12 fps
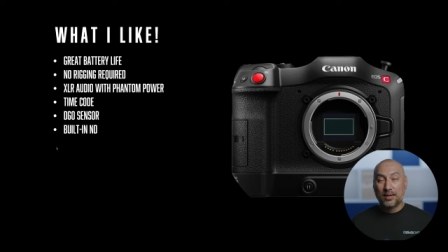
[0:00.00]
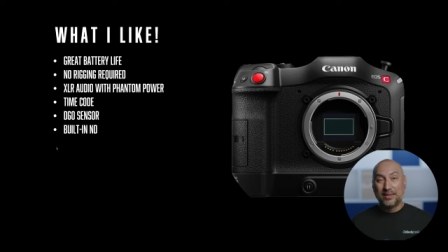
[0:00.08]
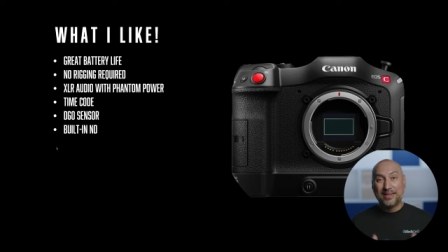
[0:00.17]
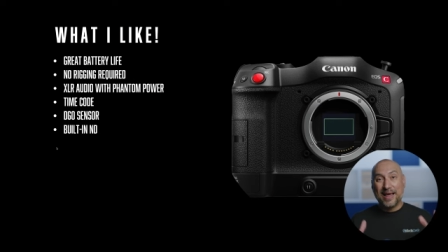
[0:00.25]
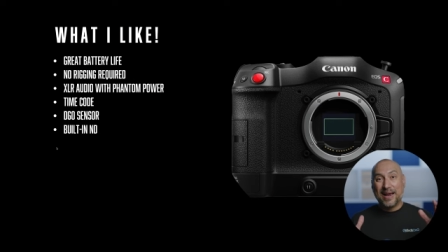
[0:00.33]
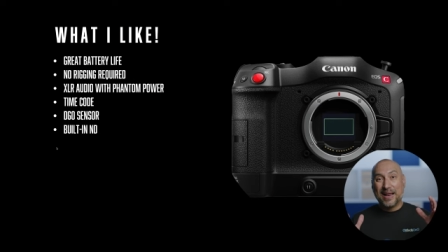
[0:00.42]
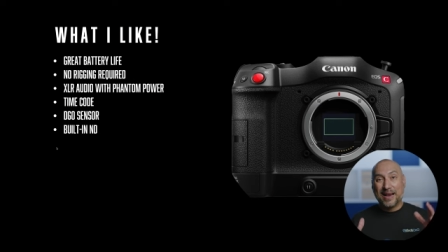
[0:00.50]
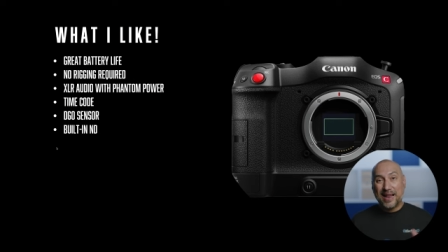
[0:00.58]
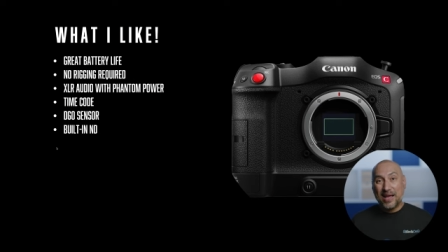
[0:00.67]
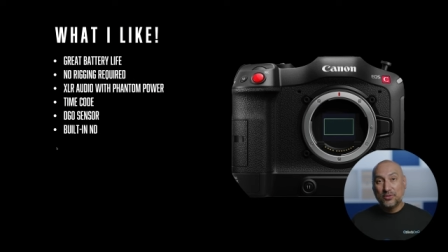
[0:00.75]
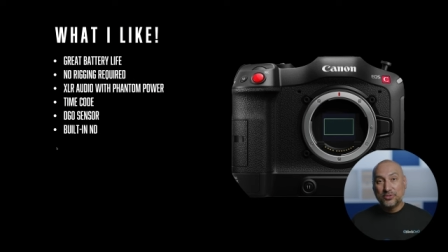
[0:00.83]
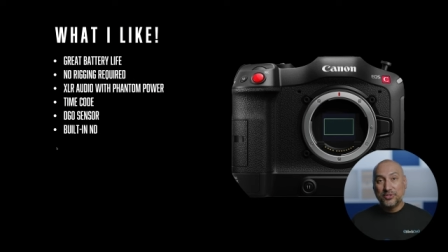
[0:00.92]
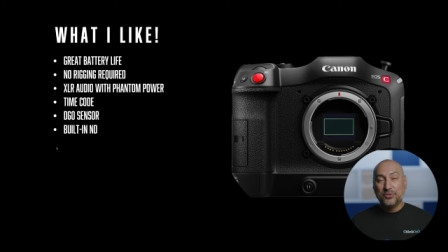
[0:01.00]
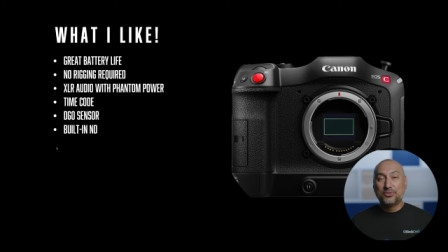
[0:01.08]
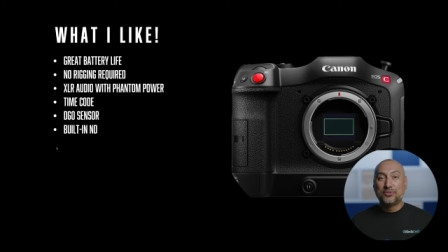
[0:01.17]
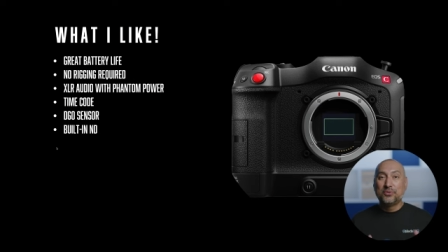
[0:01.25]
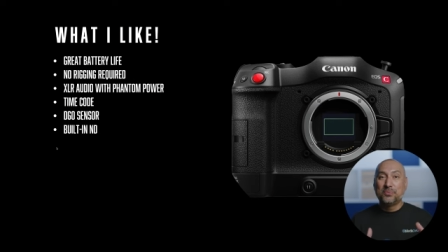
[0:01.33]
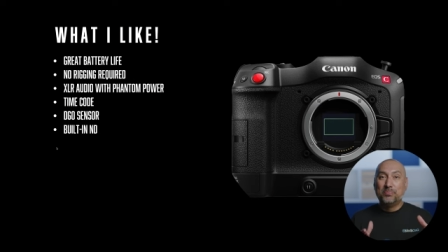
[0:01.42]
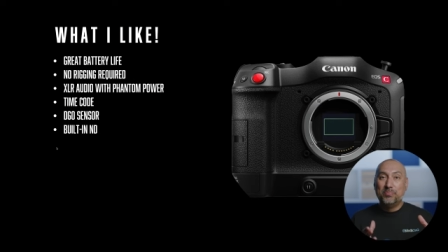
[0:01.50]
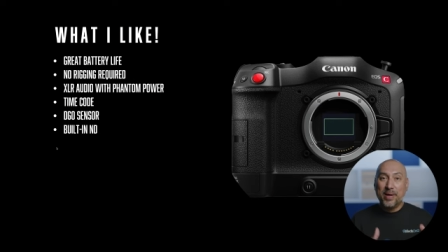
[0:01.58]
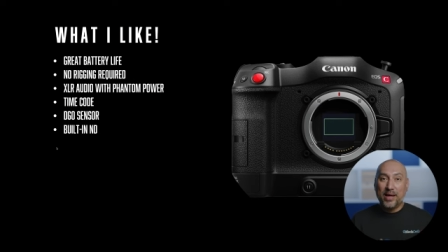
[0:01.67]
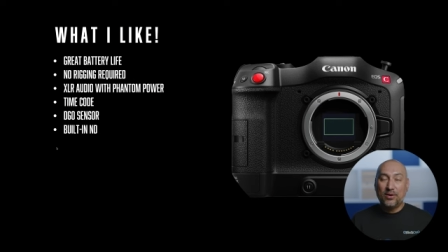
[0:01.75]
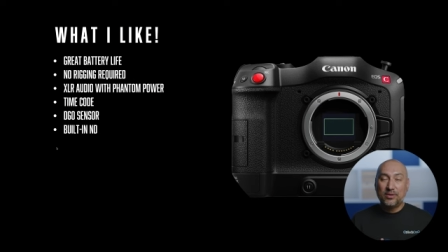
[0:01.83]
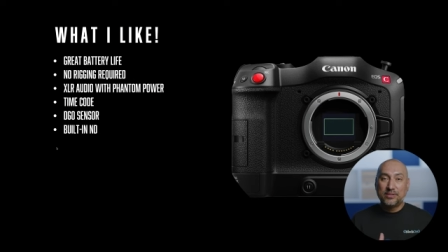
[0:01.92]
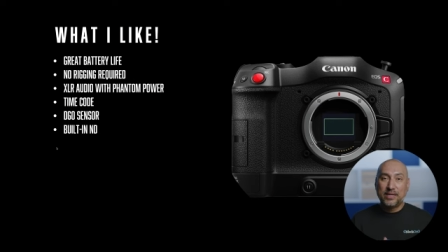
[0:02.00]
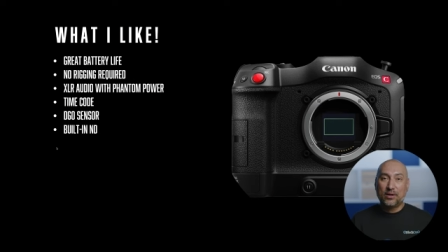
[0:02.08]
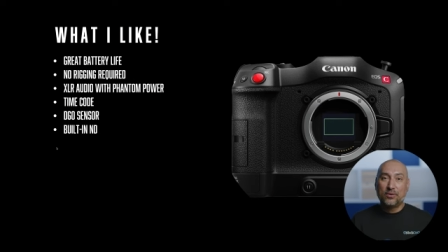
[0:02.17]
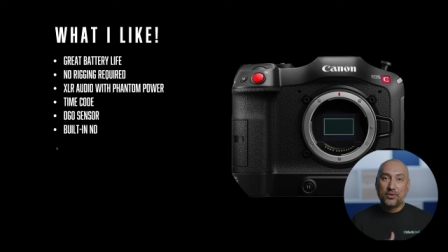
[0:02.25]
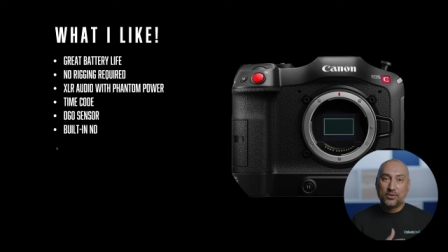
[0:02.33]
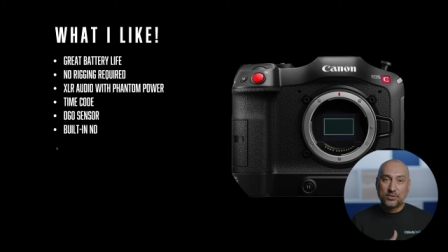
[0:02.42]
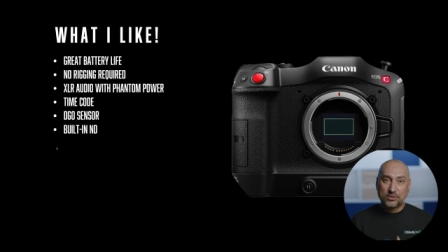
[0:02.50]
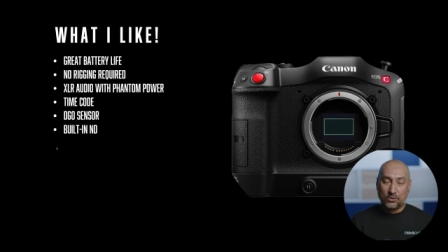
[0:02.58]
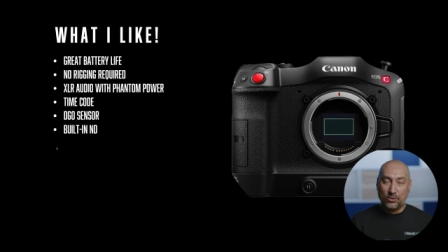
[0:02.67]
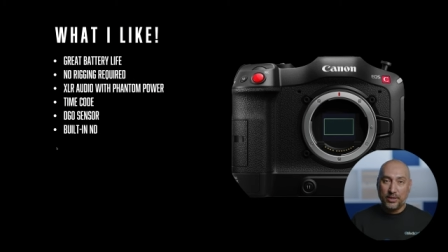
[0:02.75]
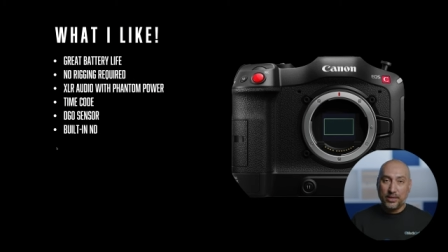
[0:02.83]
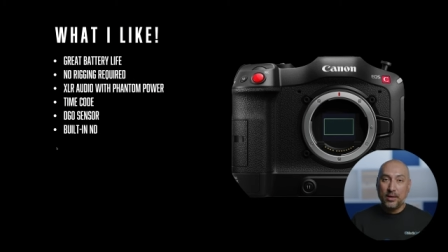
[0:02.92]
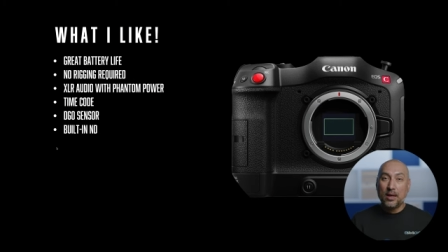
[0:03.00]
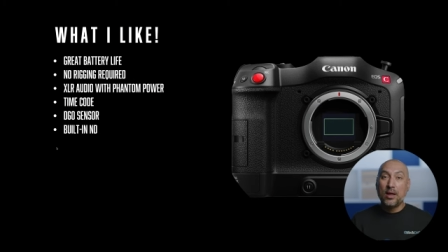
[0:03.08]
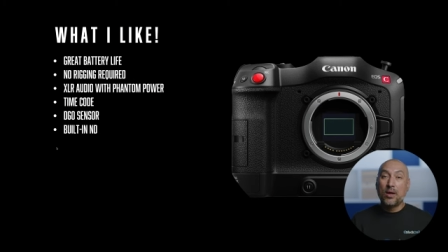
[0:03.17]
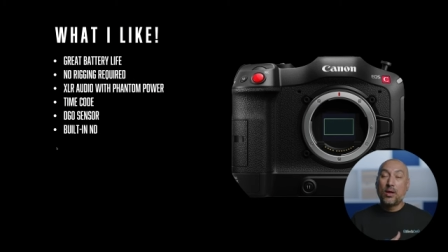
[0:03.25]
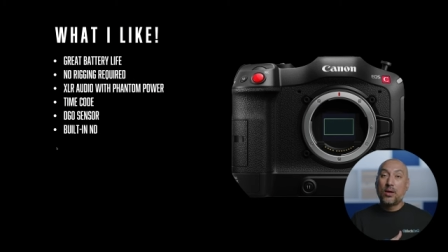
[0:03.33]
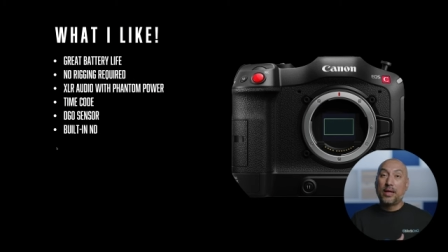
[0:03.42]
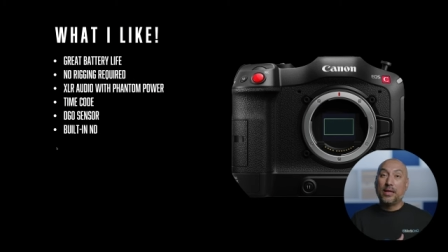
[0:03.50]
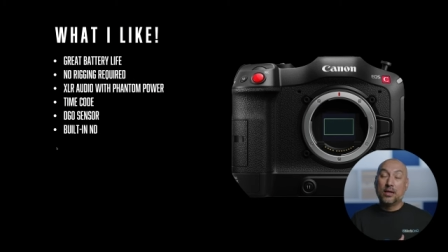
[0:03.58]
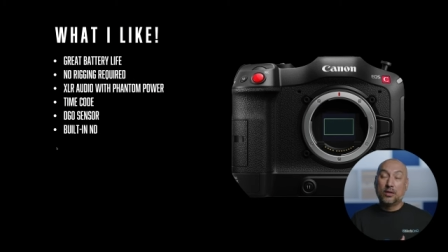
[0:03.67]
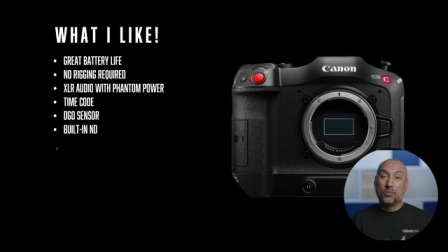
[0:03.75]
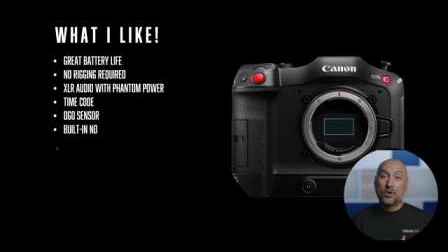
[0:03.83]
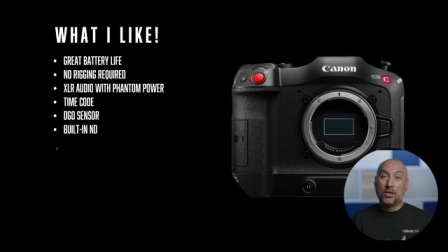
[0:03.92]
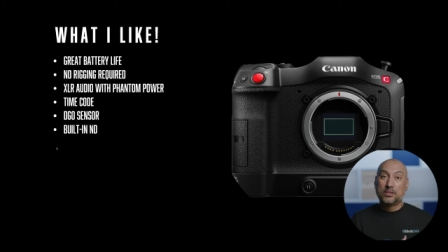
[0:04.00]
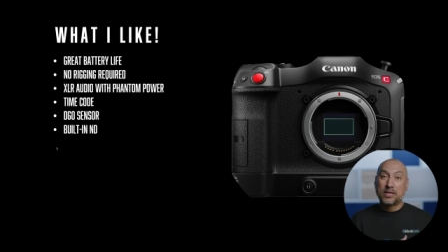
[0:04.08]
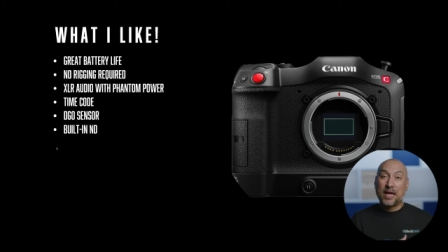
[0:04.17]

that allows you to better tell your story. In other words,